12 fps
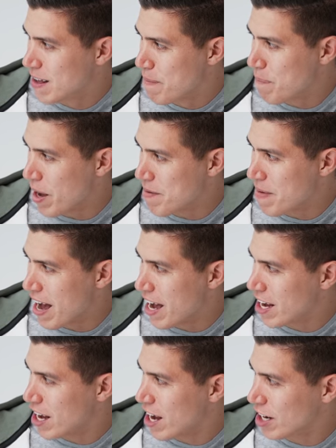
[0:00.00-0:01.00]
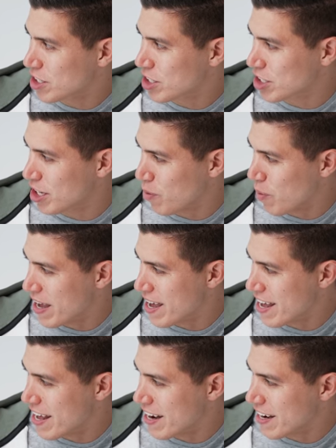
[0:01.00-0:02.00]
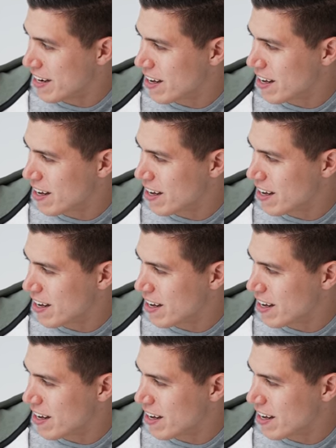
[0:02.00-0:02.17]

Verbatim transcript: Butt mash to the win.